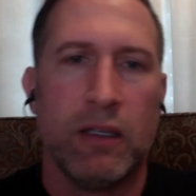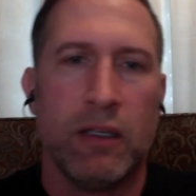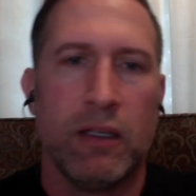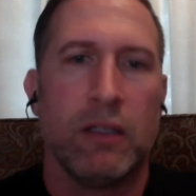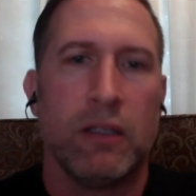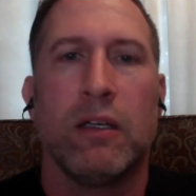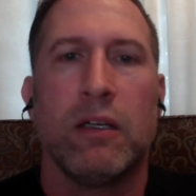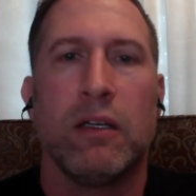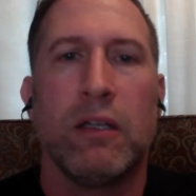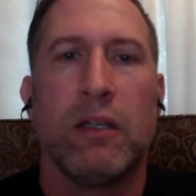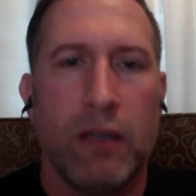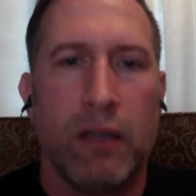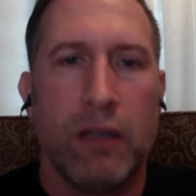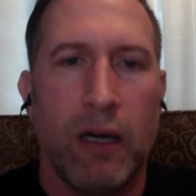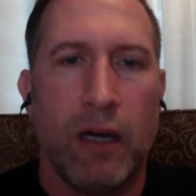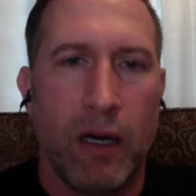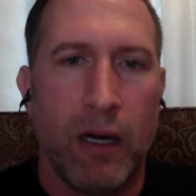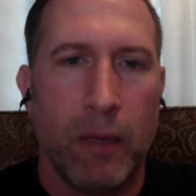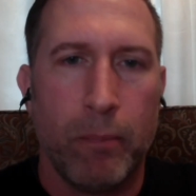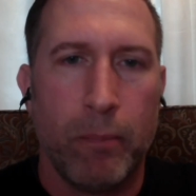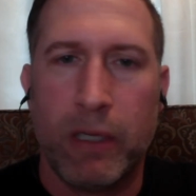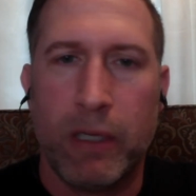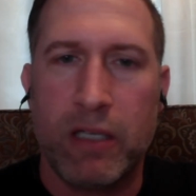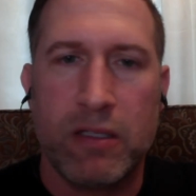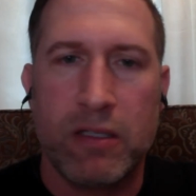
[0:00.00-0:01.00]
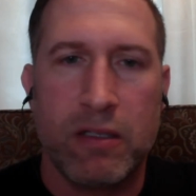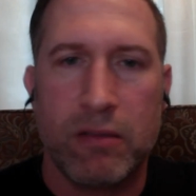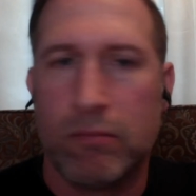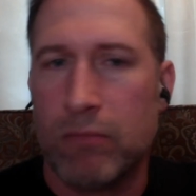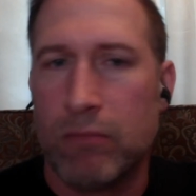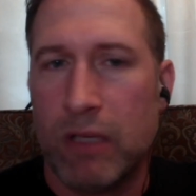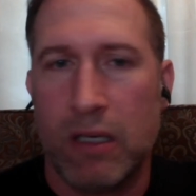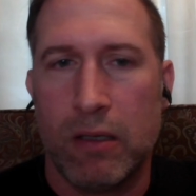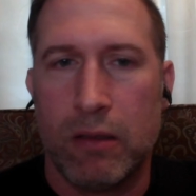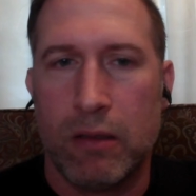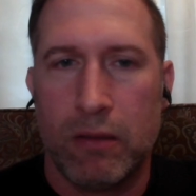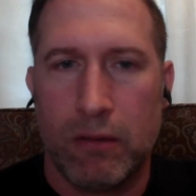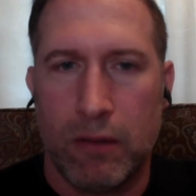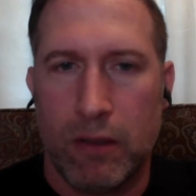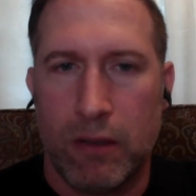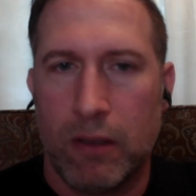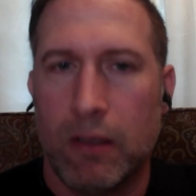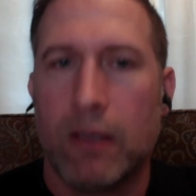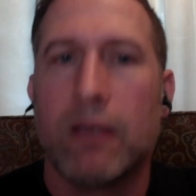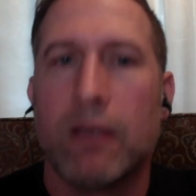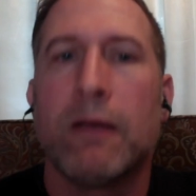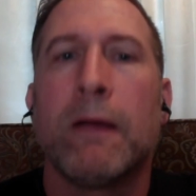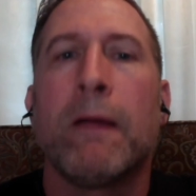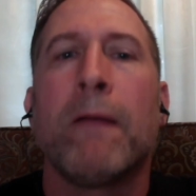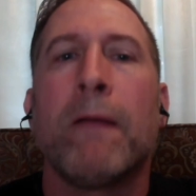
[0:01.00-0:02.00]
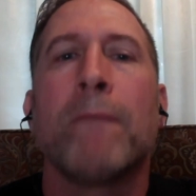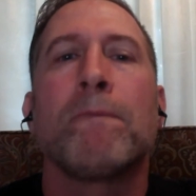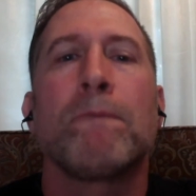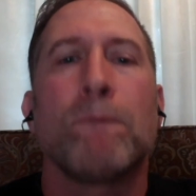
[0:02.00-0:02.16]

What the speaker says: It's because it's dietary, right? They consider